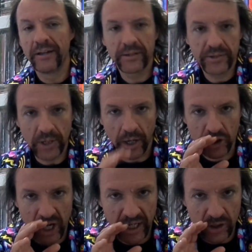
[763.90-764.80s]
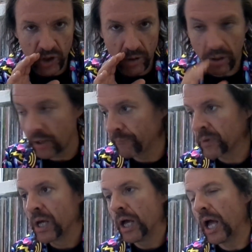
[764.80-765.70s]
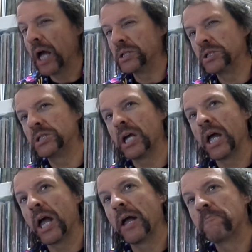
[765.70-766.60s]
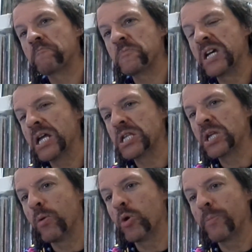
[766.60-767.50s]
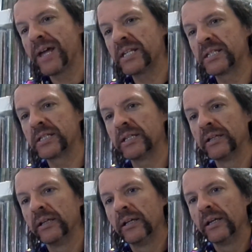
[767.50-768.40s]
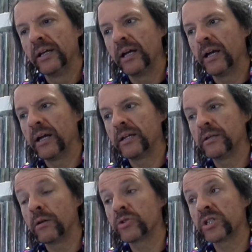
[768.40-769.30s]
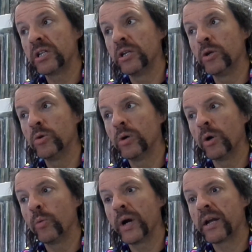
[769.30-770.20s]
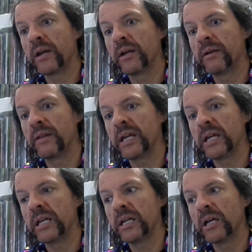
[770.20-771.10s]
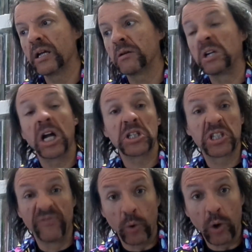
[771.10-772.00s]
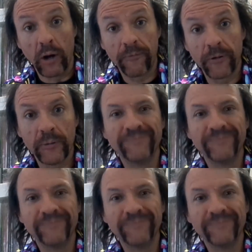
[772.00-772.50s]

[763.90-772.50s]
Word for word: Starter jackets joke. And uh, so all the best, and I'll see you when the guts fall off.